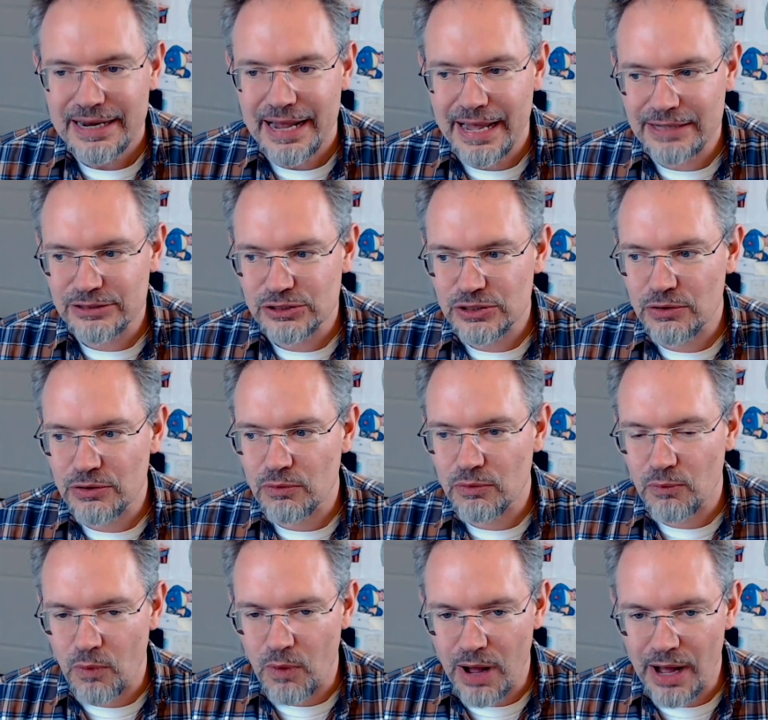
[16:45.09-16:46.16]
Right. And so
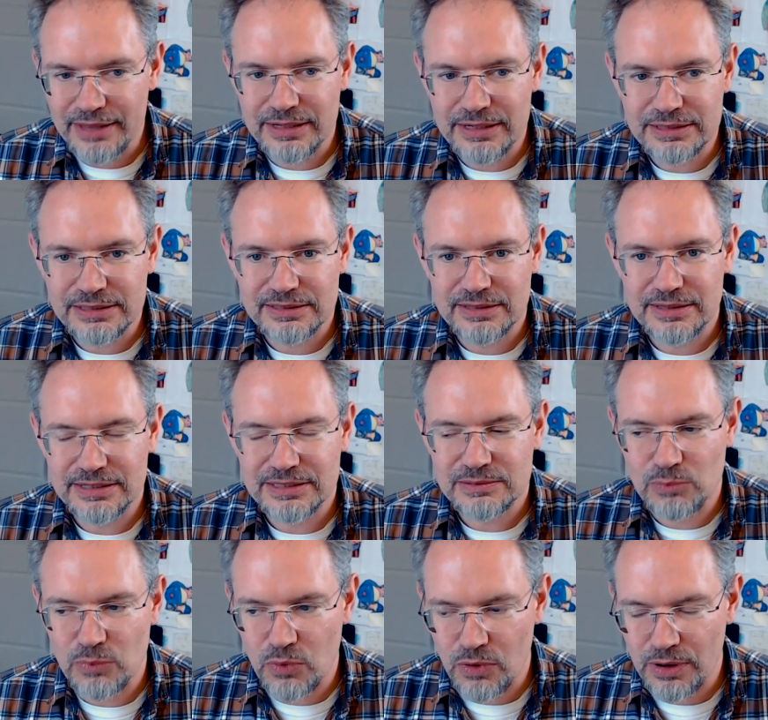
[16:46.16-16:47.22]
why this
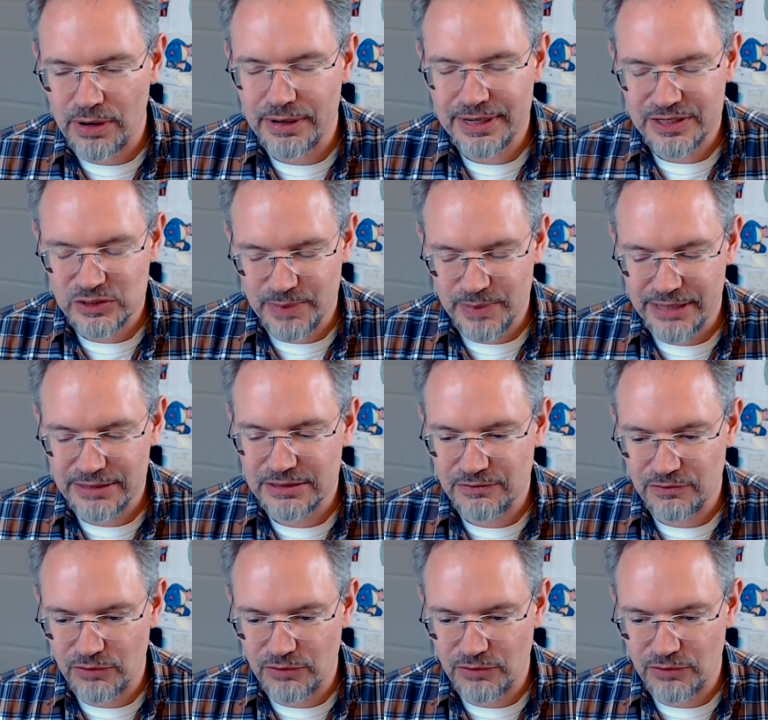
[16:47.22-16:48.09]
more expansive,